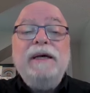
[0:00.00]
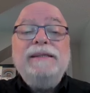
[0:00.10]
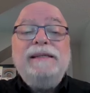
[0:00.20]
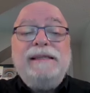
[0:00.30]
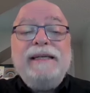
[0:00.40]

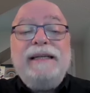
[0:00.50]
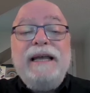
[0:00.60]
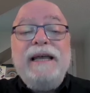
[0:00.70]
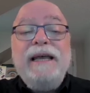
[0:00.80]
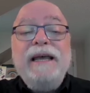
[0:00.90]

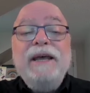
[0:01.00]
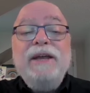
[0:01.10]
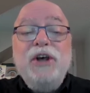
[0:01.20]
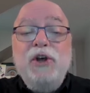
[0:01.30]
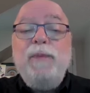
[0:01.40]

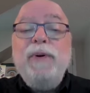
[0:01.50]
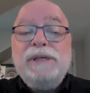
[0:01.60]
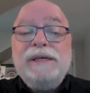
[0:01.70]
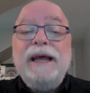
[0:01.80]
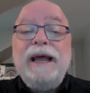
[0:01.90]

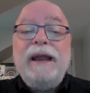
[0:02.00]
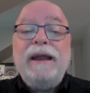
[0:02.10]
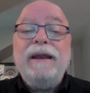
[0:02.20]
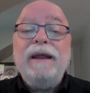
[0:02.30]
62%.